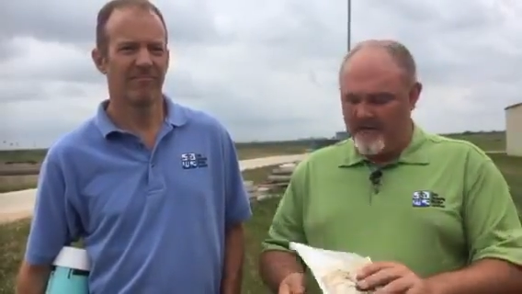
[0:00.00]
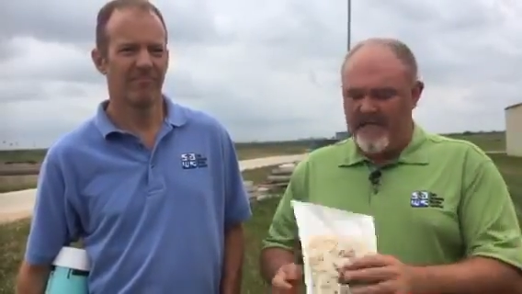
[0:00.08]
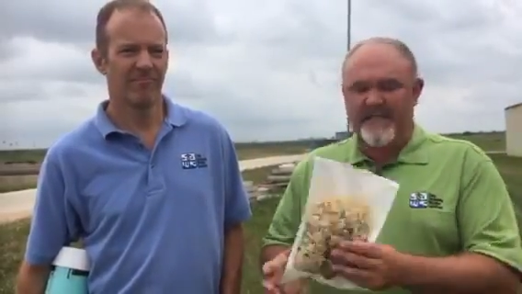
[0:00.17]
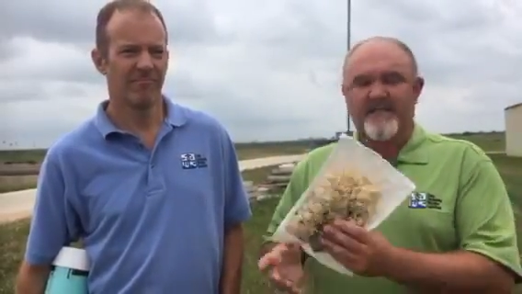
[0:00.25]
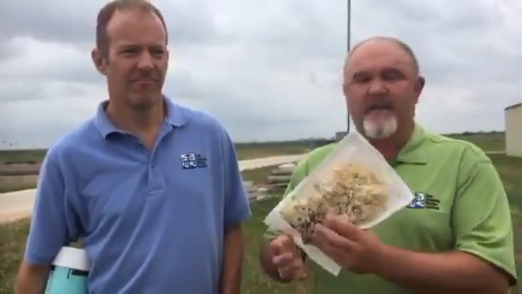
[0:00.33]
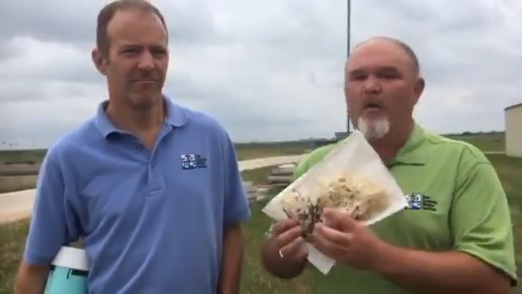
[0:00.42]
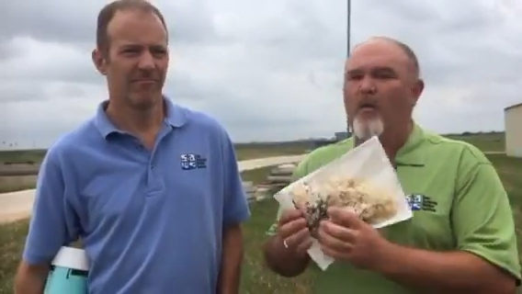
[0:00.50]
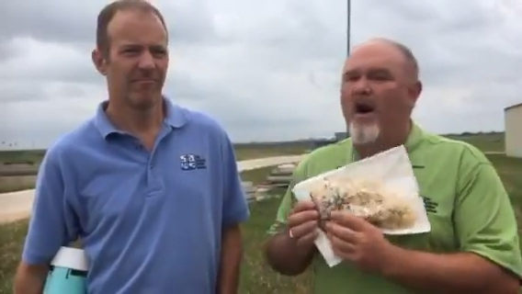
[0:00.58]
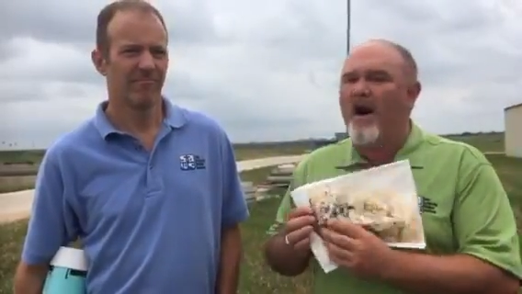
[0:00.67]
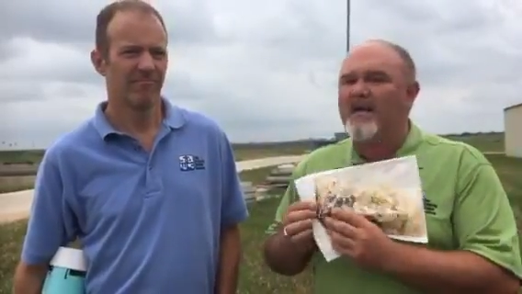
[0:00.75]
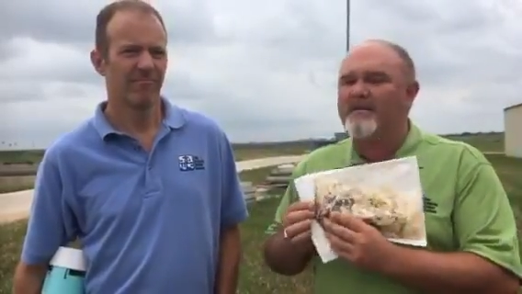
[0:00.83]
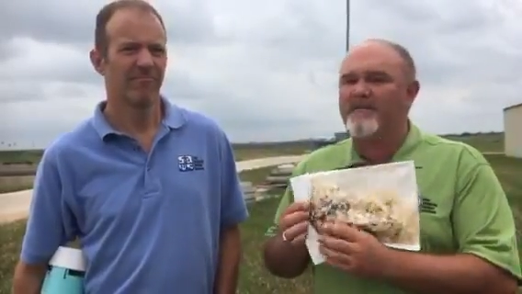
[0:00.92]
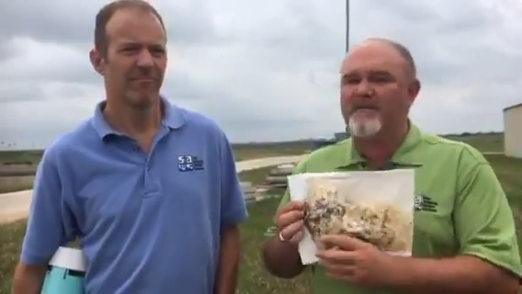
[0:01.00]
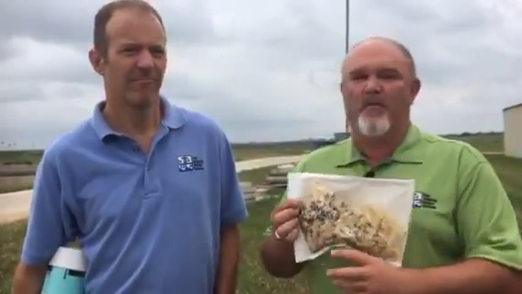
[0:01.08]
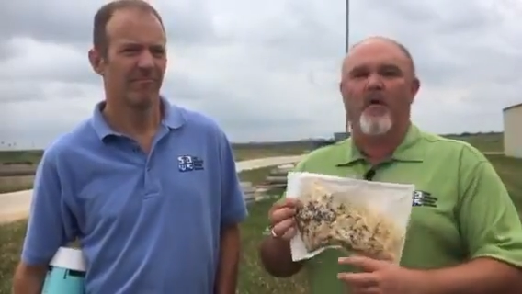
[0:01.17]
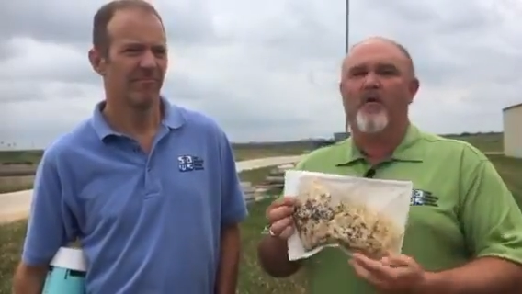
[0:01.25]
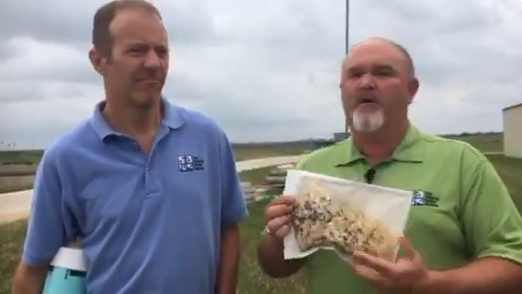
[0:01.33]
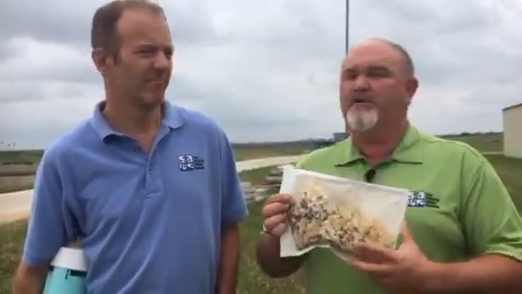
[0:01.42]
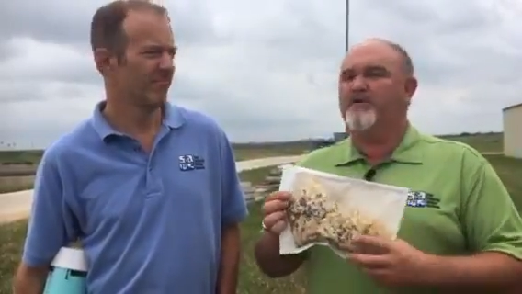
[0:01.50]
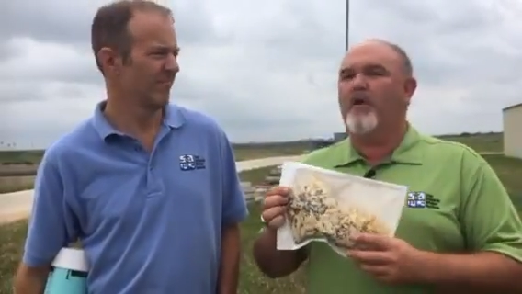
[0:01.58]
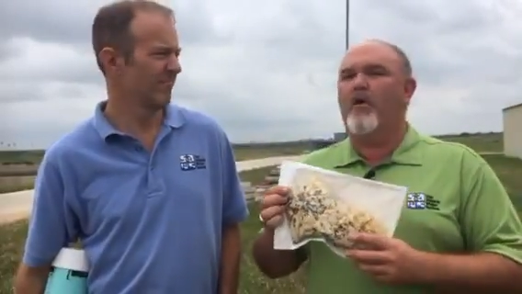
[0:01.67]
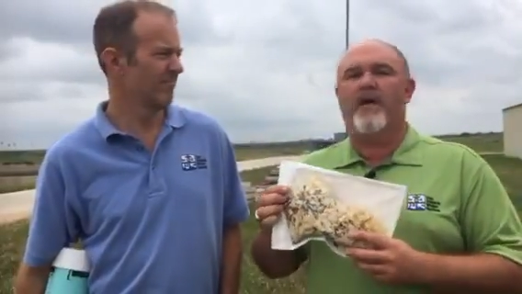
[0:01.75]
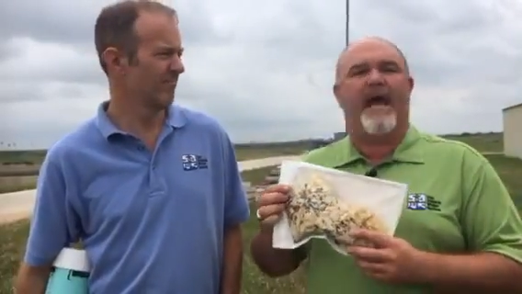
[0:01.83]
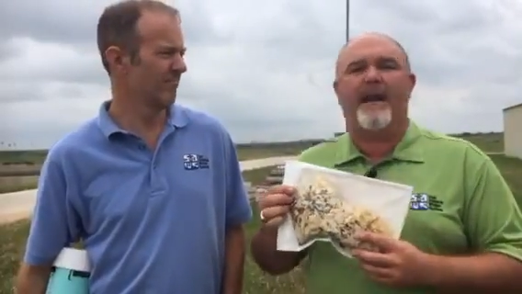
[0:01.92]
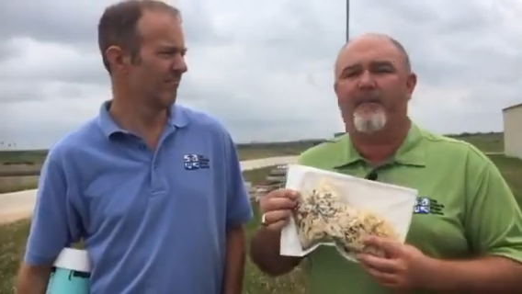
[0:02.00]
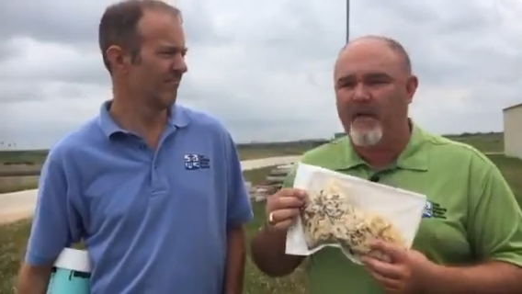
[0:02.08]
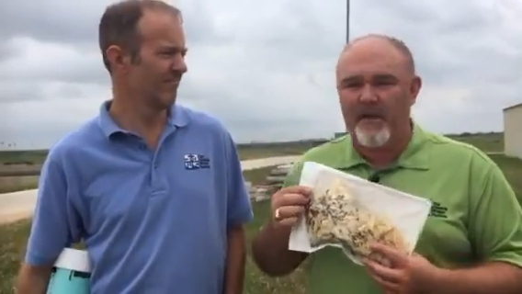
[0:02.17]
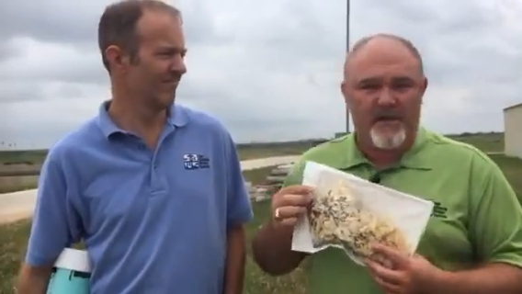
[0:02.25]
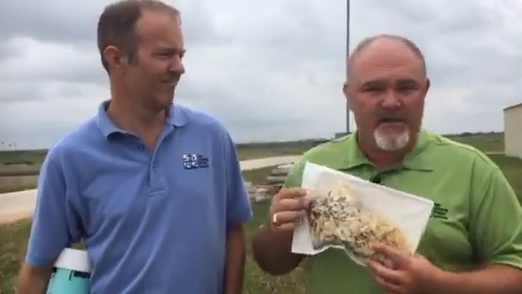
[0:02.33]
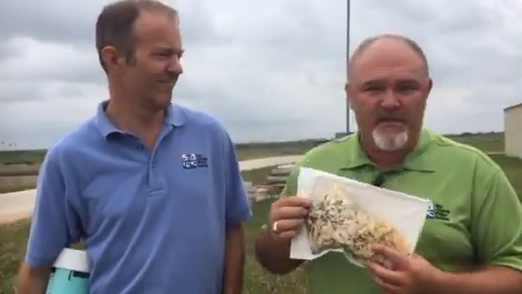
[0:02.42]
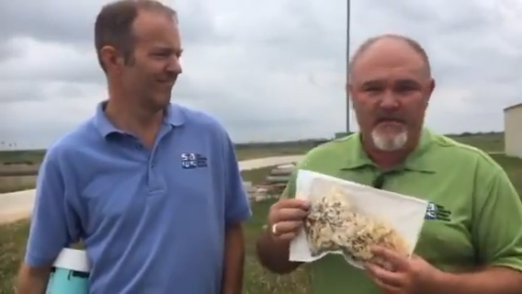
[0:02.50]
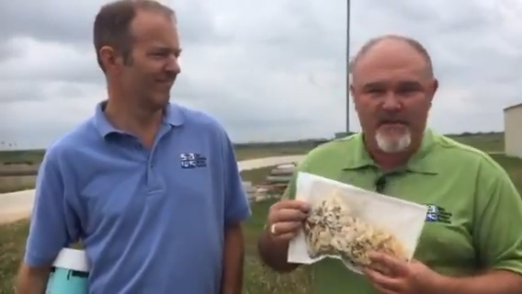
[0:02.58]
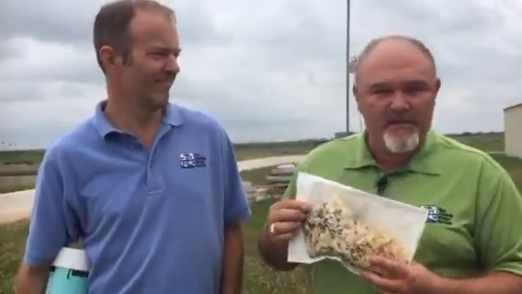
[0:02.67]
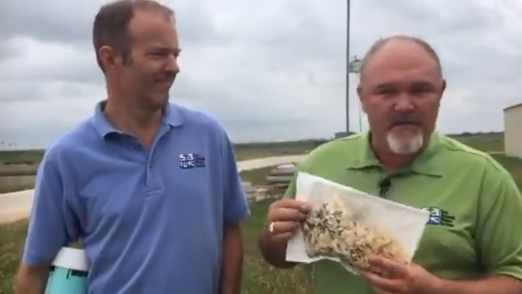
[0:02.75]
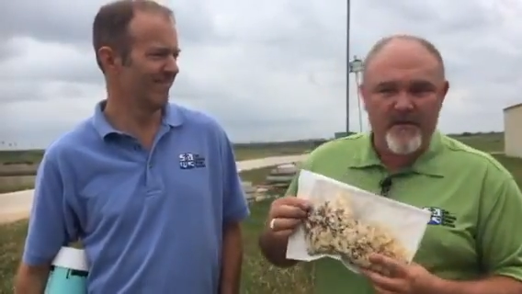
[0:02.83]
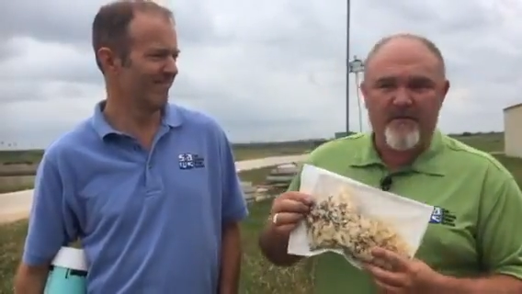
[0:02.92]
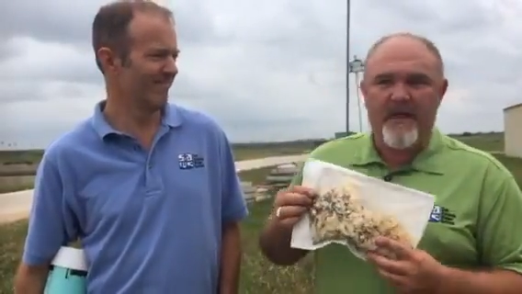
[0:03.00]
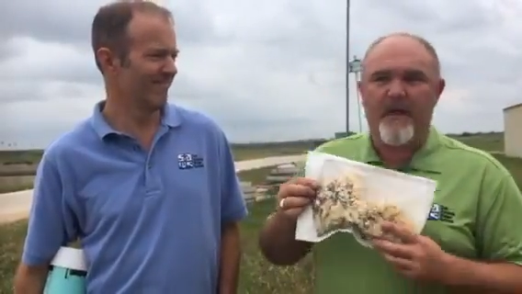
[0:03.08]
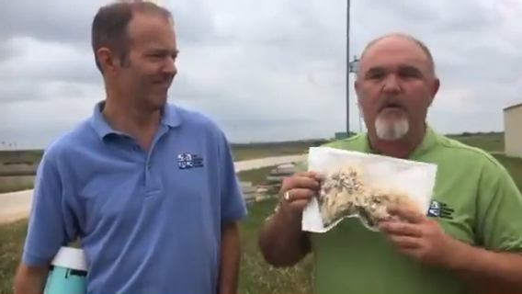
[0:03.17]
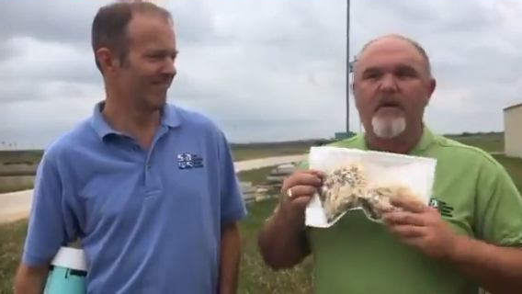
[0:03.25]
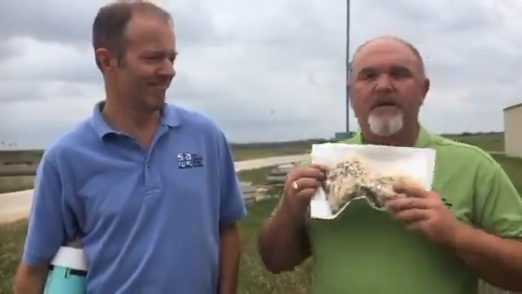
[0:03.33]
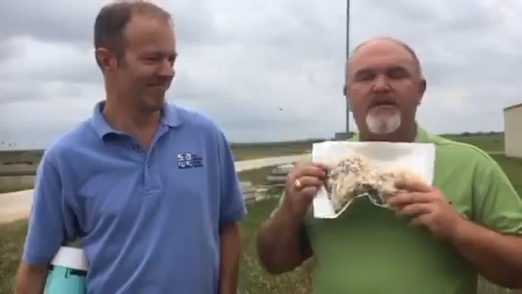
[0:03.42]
Speaker 1: these little wasps won't control caterpillars. They will